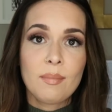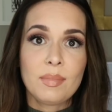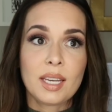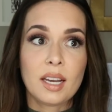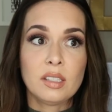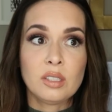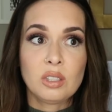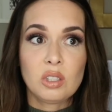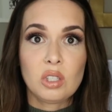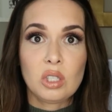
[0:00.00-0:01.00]

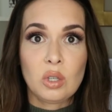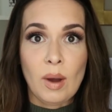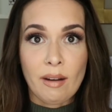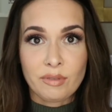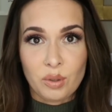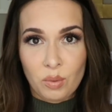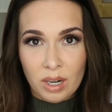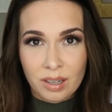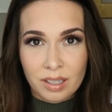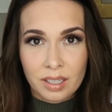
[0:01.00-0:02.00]
because you have to
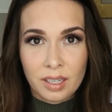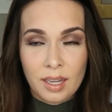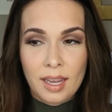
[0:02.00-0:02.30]
work